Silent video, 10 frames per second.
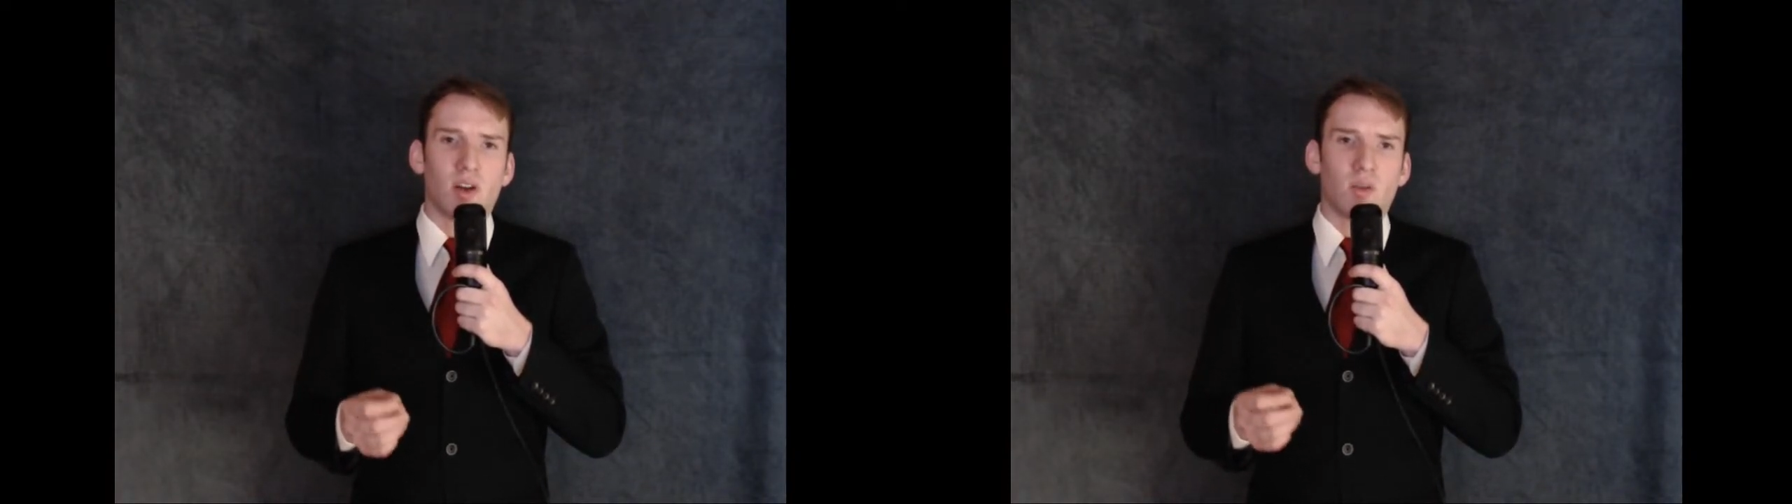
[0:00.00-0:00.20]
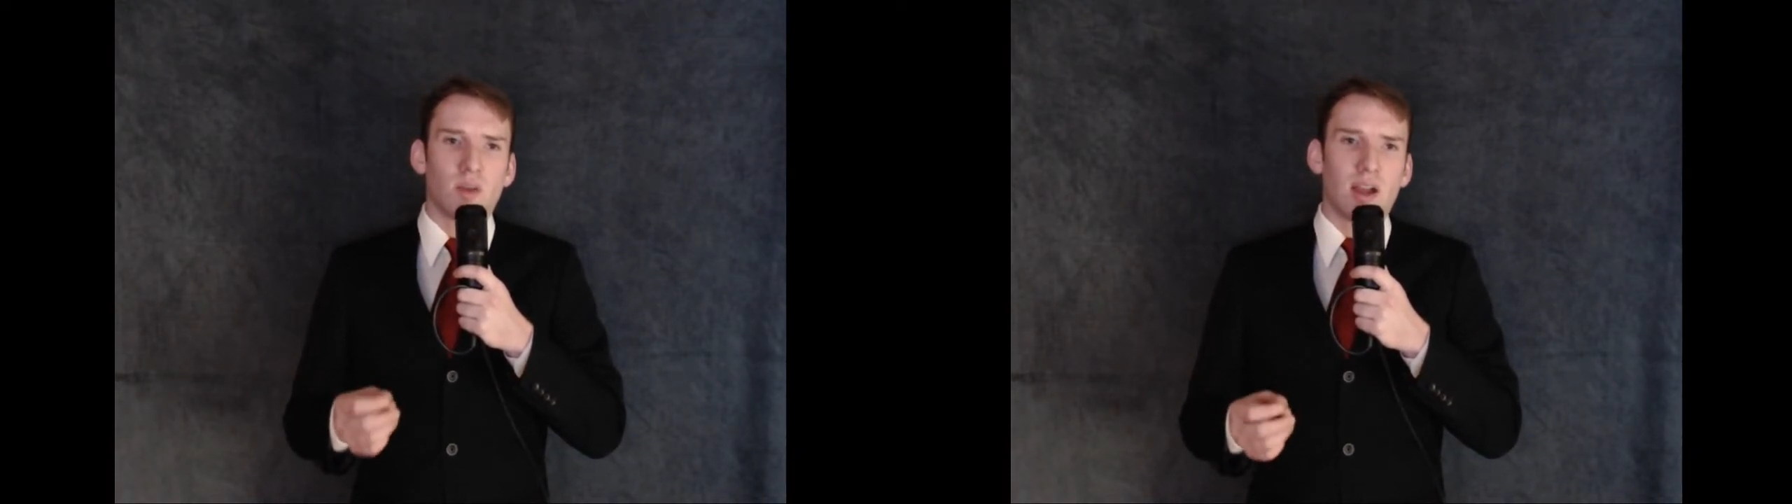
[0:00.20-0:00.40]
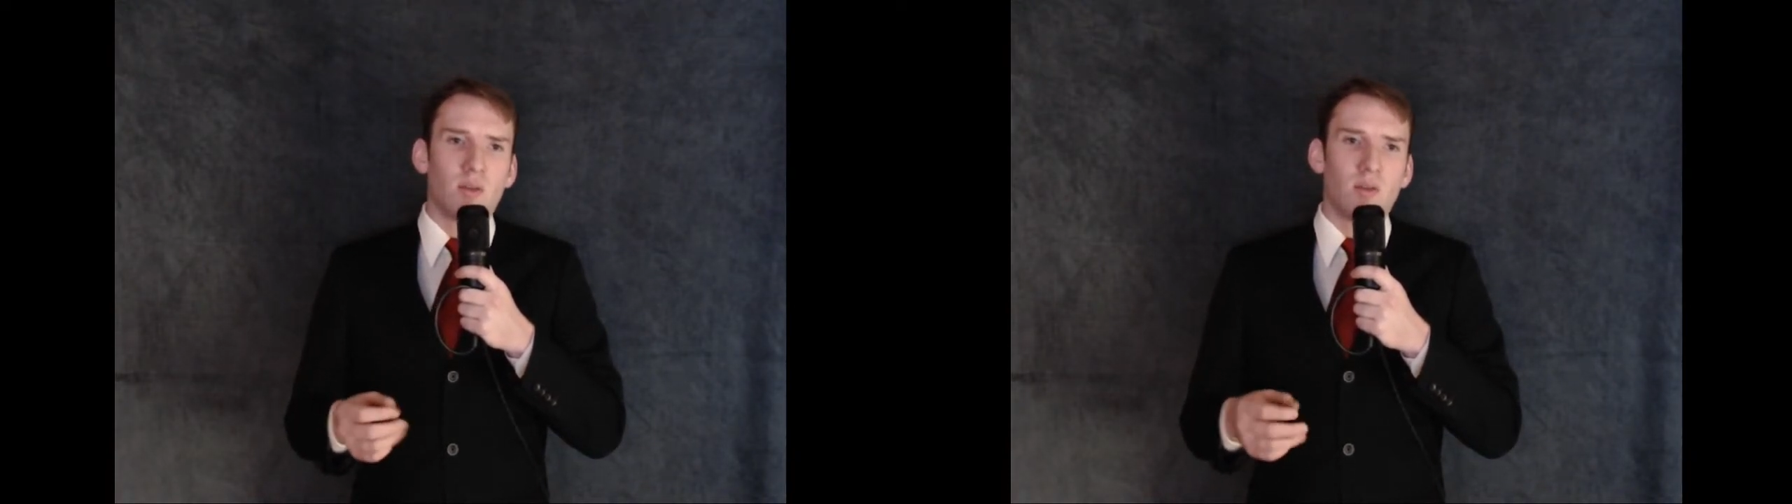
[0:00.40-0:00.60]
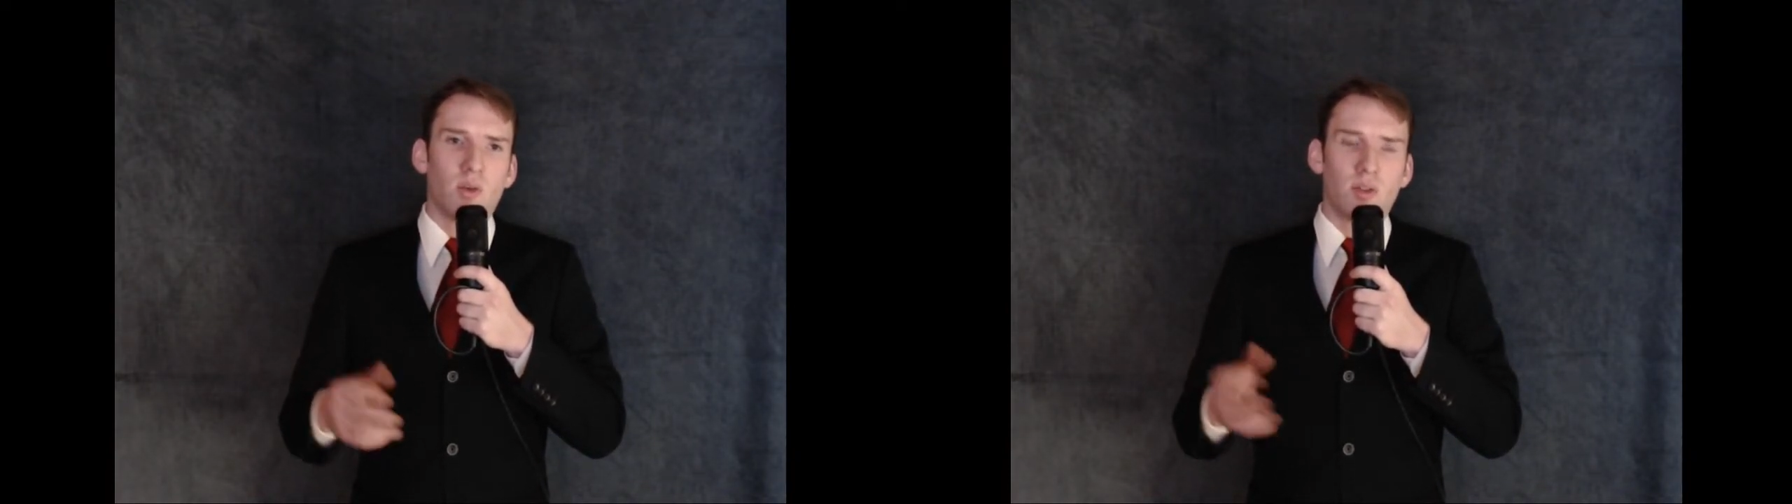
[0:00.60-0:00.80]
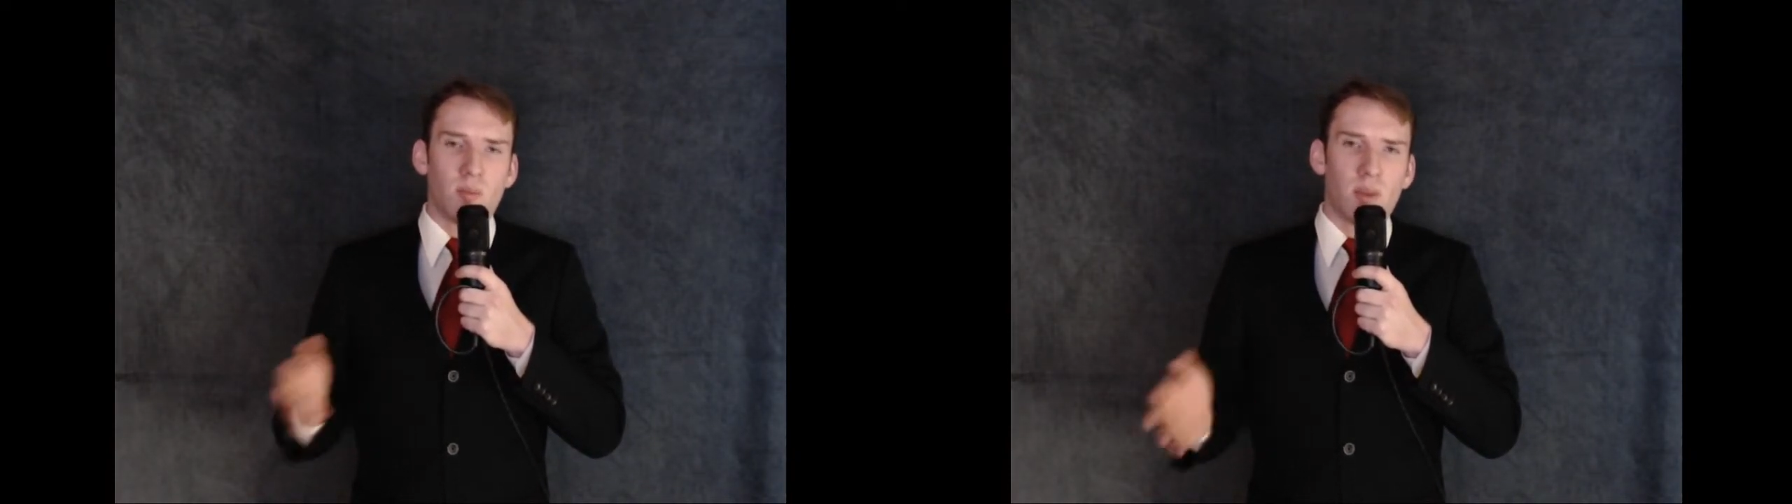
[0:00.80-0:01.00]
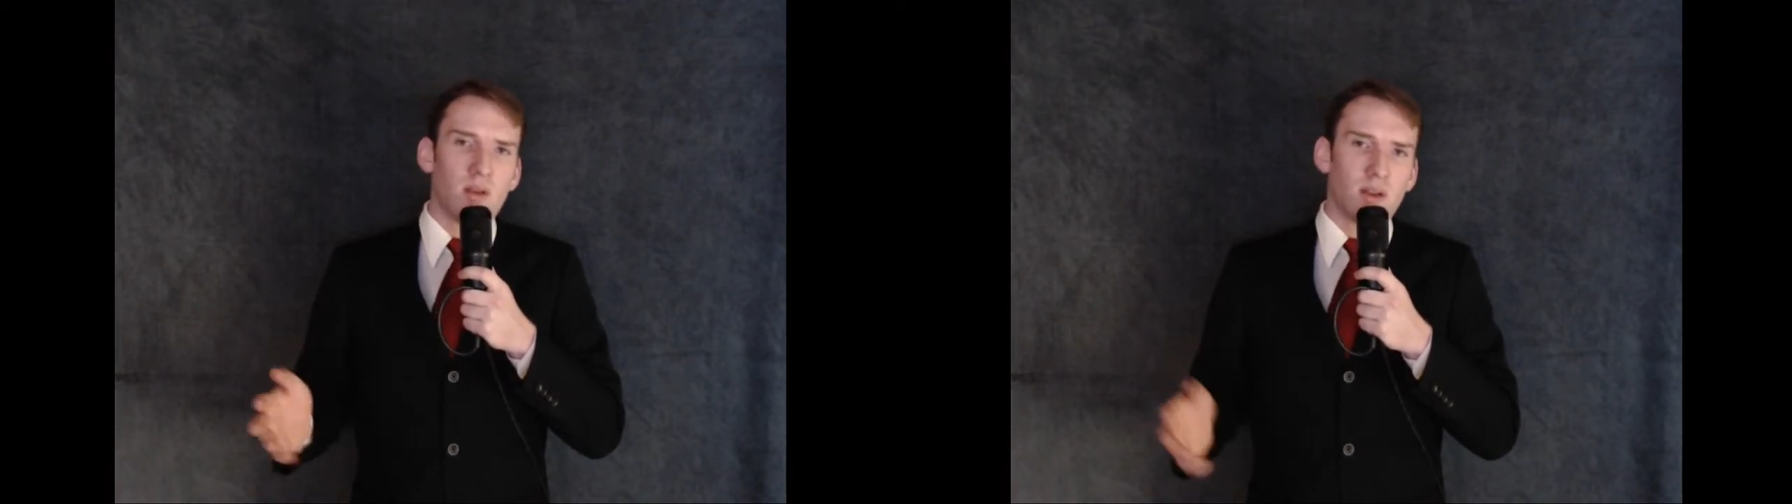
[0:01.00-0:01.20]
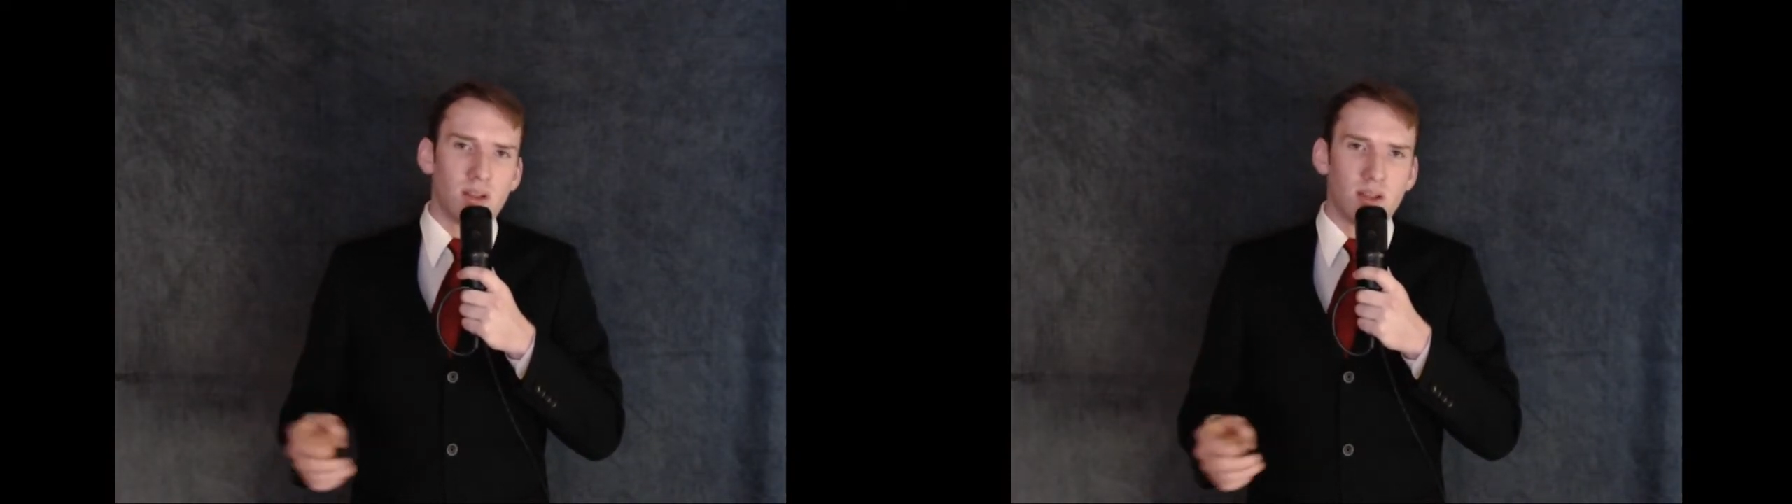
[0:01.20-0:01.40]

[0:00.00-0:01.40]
around North America,